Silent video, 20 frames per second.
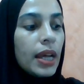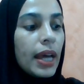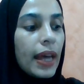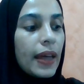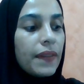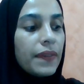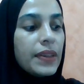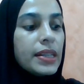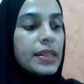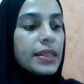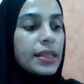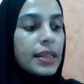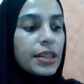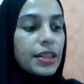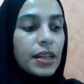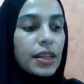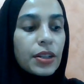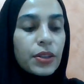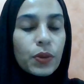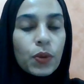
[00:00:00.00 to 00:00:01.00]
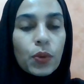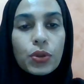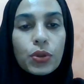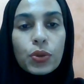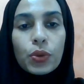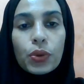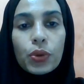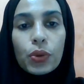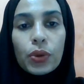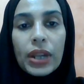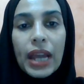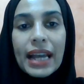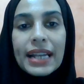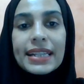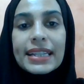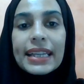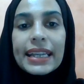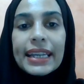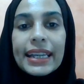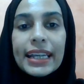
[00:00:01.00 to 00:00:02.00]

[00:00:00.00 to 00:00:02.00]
and this stage is also known as